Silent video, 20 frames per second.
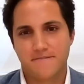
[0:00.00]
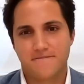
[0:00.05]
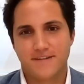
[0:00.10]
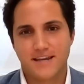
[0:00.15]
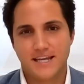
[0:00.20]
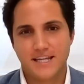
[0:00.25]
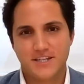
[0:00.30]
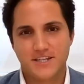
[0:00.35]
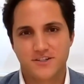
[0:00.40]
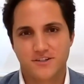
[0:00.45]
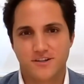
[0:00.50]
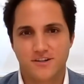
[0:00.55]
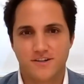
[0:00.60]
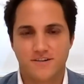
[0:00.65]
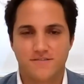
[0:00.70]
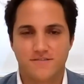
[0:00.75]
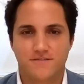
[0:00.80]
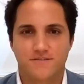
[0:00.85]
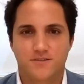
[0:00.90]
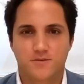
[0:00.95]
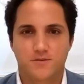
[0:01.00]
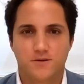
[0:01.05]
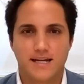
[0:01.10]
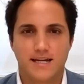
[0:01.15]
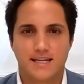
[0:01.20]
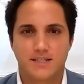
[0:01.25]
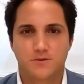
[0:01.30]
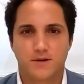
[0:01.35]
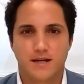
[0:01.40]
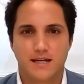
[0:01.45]
be a feature of
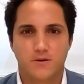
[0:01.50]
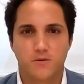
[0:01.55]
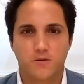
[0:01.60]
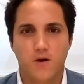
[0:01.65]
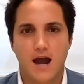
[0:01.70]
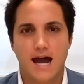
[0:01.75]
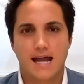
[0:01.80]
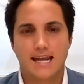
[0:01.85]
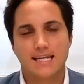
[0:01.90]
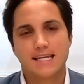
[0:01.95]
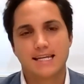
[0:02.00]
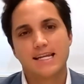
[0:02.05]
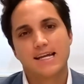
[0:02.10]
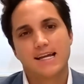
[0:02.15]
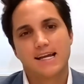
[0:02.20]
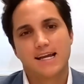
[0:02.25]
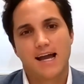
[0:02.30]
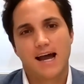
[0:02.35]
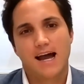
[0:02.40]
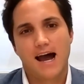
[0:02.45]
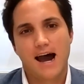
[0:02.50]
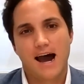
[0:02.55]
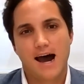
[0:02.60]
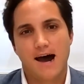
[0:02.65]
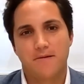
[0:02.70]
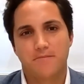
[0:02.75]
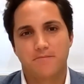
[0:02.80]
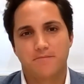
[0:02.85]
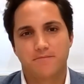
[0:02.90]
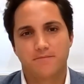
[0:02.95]
2021.
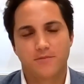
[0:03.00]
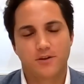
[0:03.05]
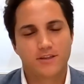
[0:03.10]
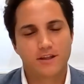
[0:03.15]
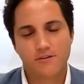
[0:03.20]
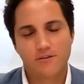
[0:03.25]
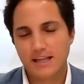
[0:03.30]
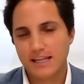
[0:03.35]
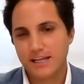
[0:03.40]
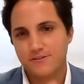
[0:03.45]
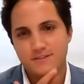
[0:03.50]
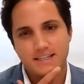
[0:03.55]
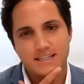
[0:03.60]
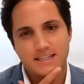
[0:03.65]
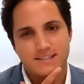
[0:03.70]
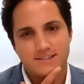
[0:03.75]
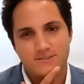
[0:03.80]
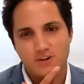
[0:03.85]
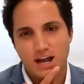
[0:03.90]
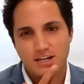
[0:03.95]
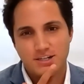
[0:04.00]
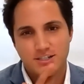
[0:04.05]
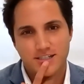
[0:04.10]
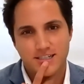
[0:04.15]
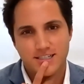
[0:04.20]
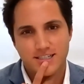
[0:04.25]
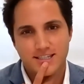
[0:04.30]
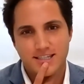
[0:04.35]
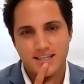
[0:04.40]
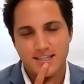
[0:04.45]
Look, they're really interesting
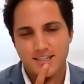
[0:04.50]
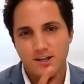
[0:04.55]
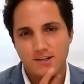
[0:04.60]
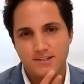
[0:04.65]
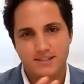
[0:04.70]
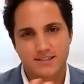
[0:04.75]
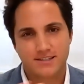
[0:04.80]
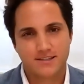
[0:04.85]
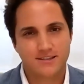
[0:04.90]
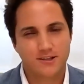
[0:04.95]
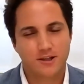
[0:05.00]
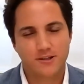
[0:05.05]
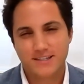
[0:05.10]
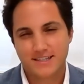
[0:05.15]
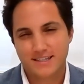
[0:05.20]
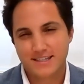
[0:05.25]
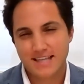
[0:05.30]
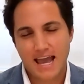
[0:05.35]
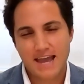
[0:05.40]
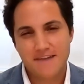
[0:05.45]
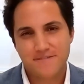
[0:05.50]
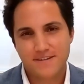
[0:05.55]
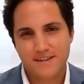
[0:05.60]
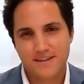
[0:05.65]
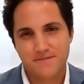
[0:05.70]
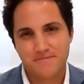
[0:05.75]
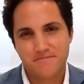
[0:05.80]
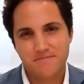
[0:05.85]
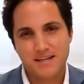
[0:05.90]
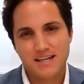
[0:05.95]
structures. There's a lot to say for
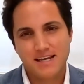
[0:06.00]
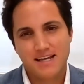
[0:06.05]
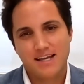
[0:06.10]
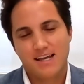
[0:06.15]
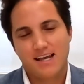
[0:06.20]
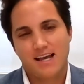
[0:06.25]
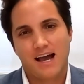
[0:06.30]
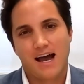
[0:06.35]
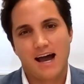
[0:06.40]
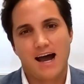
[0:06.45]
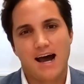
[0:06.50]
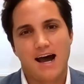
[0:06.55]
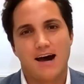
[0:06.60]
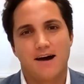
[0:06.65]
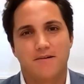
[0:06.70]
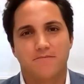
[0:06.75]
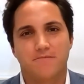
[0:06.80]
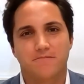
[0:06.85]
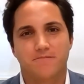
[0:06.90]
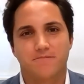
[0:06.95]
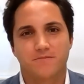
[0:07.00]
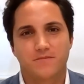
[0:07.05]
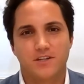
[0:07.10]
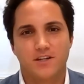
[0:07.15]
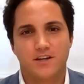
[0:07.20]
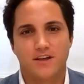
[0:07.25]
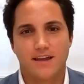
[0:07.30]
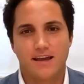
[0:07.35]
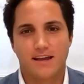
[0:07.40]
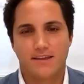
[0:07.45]
them.
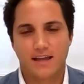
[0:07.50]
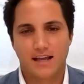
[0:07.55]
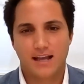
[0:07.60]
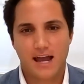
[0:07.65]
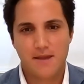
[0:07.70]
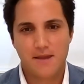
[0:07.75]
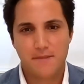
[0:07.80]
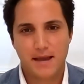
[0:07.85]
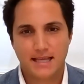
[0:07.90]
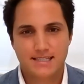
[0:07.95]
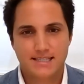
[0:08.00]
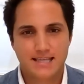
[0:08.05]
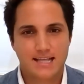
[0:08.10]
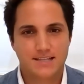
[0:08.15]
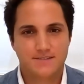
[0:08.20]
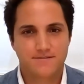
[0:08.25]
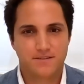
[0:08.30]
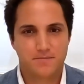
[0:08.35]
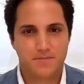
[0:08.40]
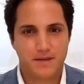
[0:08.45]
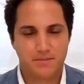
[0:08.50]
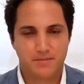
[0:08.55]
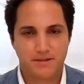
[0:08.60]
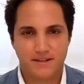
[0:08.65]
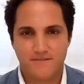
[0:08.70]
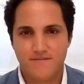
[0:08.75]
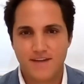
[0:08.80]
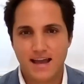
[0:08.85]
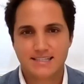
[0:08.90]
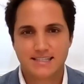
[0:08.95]
They kind of make sense for the people
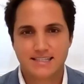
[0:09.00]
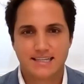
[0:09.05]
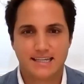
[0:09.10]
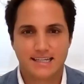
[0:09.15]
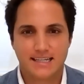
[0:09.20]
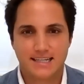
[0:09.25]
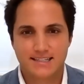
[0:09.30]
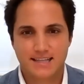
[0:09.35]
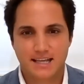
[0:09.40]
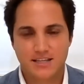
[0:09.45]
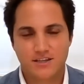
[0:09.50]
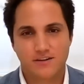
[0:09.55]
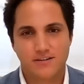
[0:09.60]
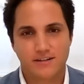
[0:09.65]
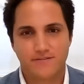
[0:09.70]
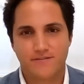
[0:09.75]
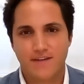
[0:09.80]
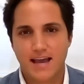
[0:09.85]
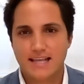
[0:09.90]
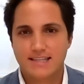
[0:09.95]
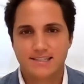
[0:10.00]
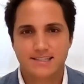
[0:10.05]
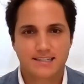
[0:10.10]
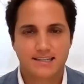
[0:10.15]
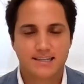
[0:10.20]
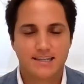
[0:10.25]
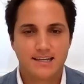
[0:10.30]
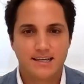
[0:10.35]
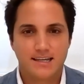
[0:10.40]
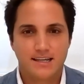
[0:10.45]
investing because they generally invest,
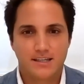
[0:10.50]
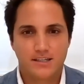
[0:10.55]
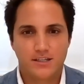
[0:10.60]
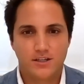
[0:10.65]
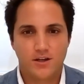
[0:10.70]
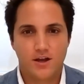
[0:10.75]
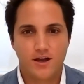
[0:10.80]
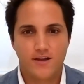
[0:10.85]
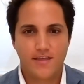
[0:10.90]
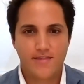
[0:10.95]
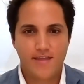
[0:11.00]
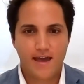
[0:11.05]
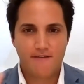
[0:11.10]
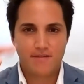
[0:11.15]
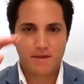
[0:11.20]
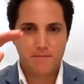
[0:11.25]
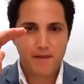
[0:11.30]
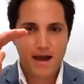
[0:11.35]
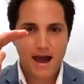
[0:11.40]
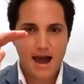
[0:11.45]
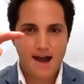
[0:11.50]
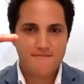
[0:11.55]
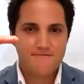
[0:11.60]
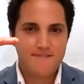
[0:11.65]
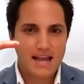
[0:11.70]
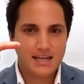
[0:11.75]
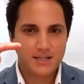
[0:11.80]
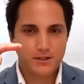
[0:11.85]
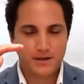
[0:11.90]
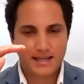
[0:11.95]
and then they have their par
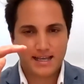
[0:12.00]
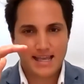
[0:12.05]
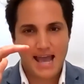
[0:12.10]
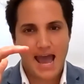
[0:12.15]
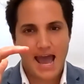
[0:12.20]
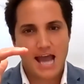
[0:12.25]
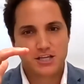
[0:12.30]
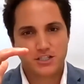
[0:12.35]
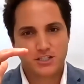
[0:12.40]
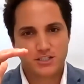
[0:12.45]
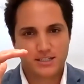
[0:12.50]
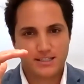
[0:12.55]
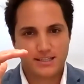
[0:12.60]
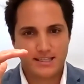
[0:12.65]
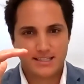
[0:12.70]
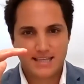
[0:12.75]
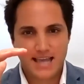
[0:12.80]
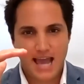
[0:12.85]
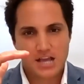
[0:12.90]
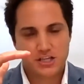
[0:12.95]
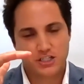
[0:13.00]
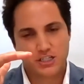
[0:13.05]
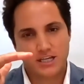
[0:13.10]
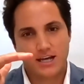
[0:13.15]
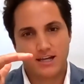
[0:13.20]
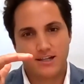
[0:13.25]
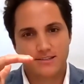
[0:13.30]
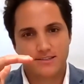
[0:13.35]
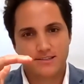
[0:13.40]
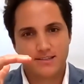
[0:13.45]
value of cash
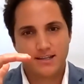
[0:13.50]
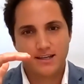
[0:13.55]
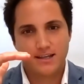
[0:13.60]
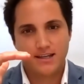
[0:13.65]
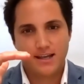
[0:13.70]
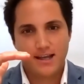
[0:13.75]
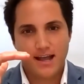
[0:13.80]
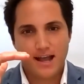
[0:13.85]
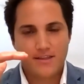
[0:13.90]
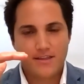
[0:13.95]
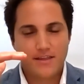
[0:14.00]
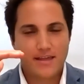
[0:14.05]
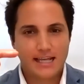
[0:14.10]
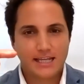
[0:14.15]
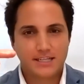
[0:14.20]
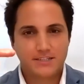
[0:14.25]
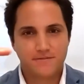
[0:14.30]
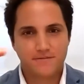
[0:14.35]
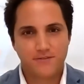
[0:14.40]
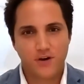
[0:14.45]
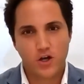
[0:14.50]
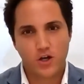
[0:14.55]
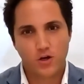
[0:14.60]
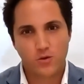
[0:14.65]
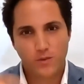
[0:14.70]
shells, and they get to